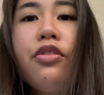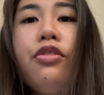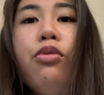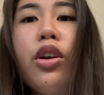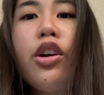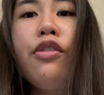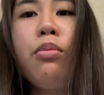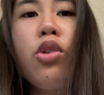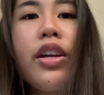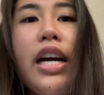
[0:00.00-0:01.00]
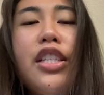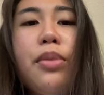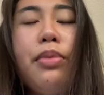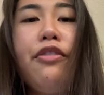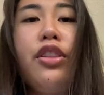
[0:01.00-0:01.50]
fork over more cash to
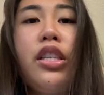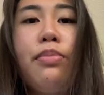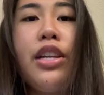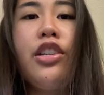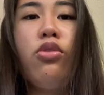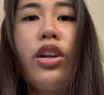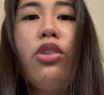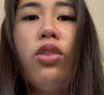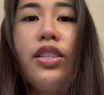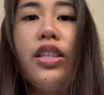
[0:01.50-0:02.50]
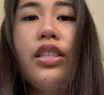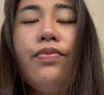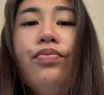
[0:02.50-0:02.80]
pay for these mandatory courses.